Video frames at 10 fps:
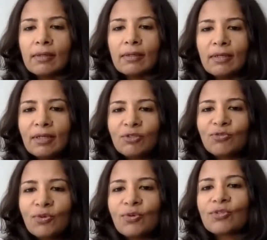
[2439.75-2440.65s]
They need to
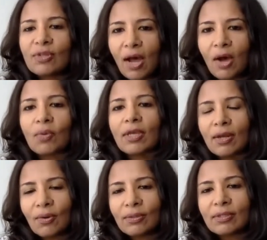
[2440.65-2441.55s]
focus on how we
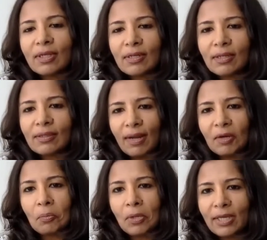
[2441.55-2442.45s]
get all the data in the right
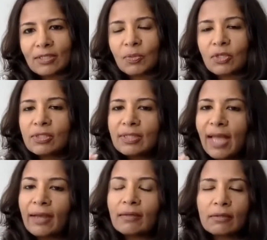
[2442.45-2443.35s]
place, because
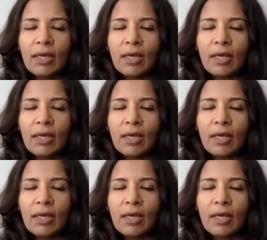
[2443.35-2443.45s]
that